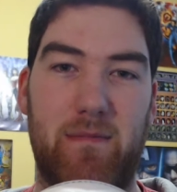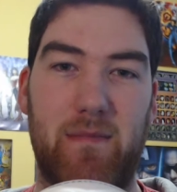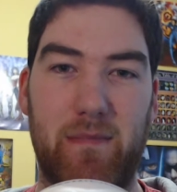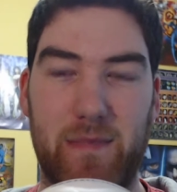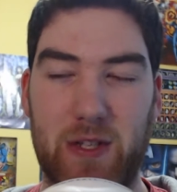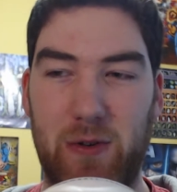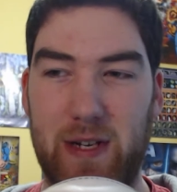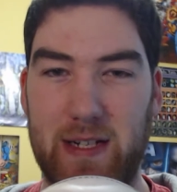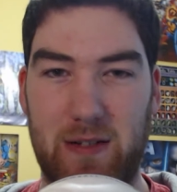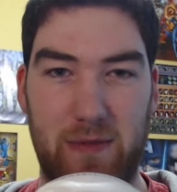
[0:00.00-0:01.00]
so he
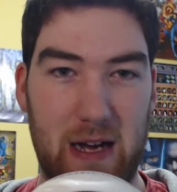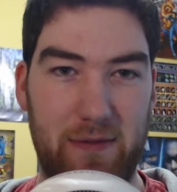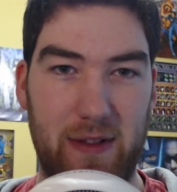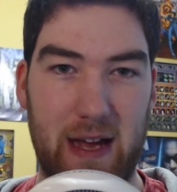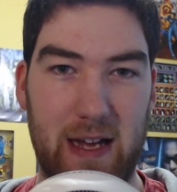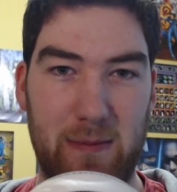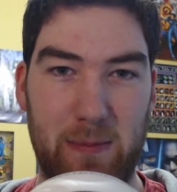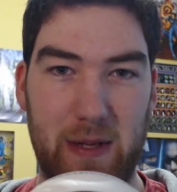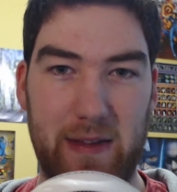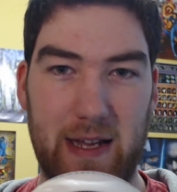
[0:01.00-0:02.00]
survived that,
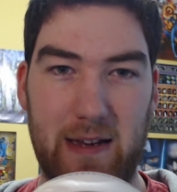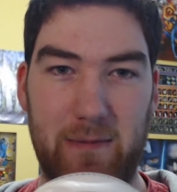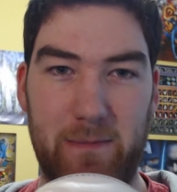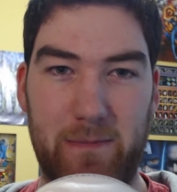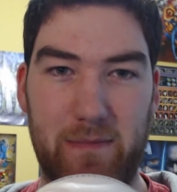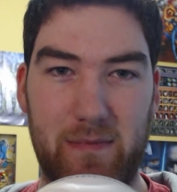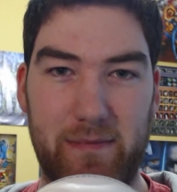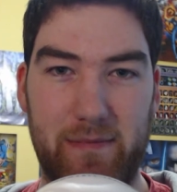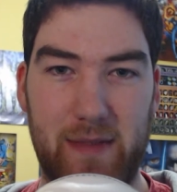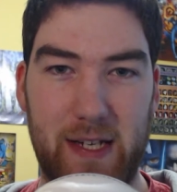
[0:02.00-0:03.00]
but then
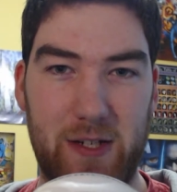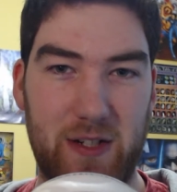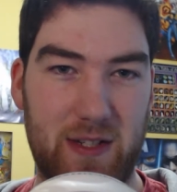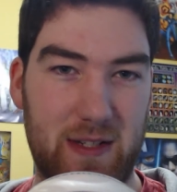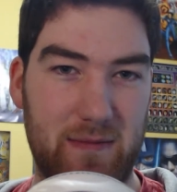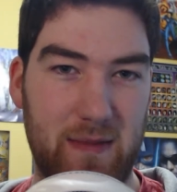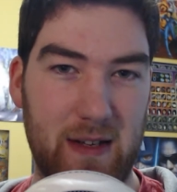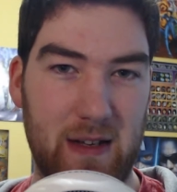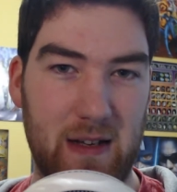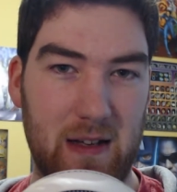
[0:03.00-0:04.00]
he just
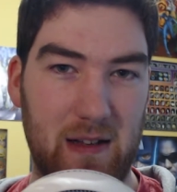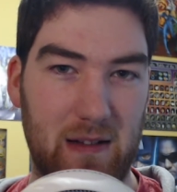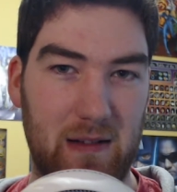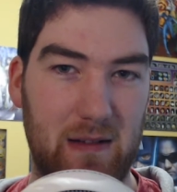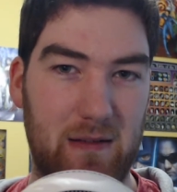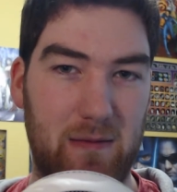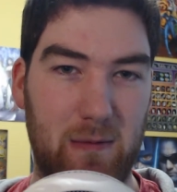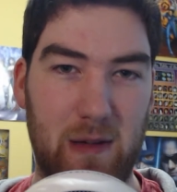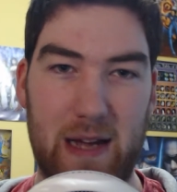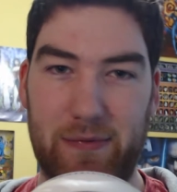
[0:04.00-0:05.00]

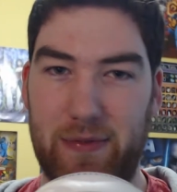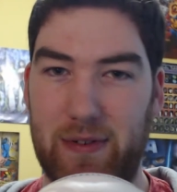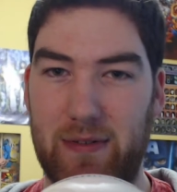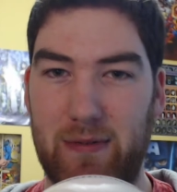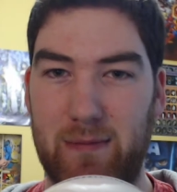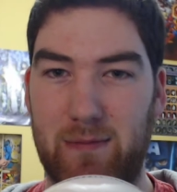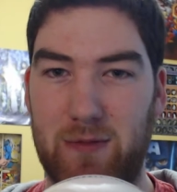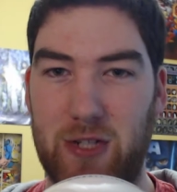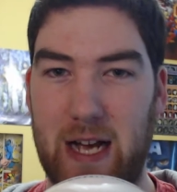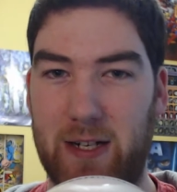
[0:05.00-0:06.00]
left
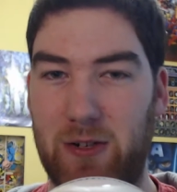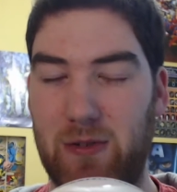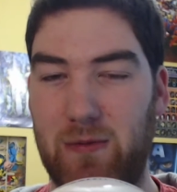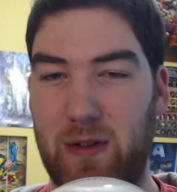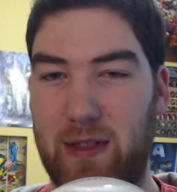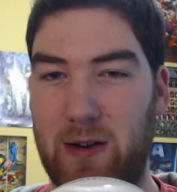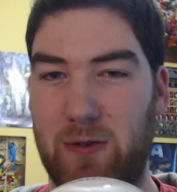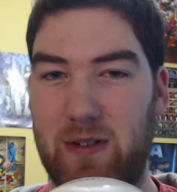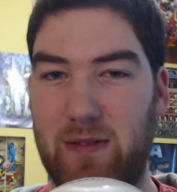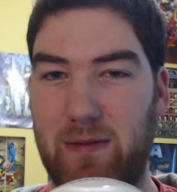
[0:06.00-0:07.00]
Jakku
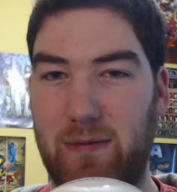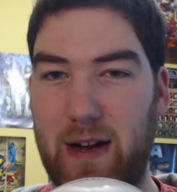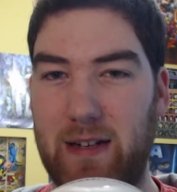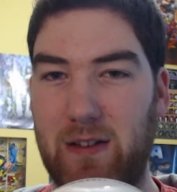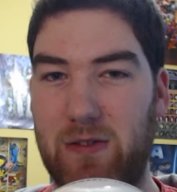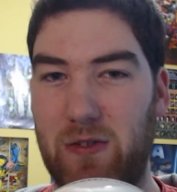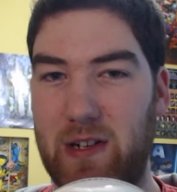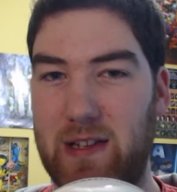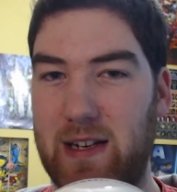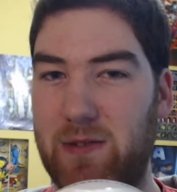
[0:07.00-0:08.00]
without finding the droid
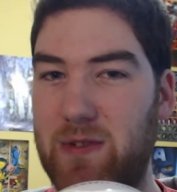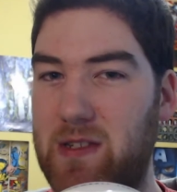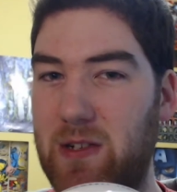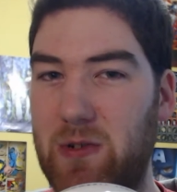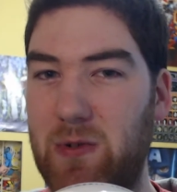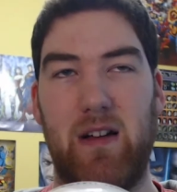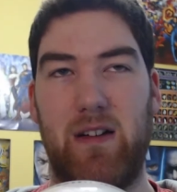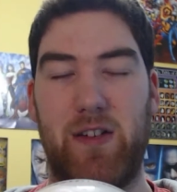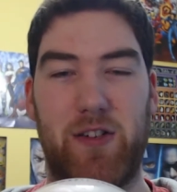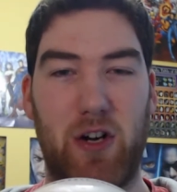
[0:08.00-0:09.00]
that he was so
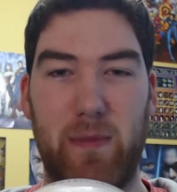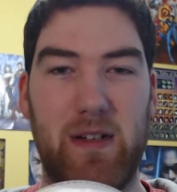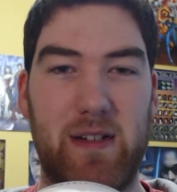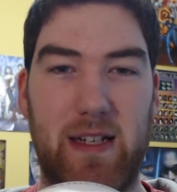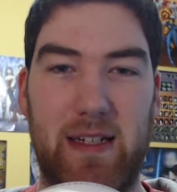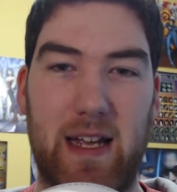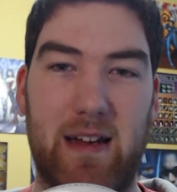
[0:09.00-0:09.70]
determined to get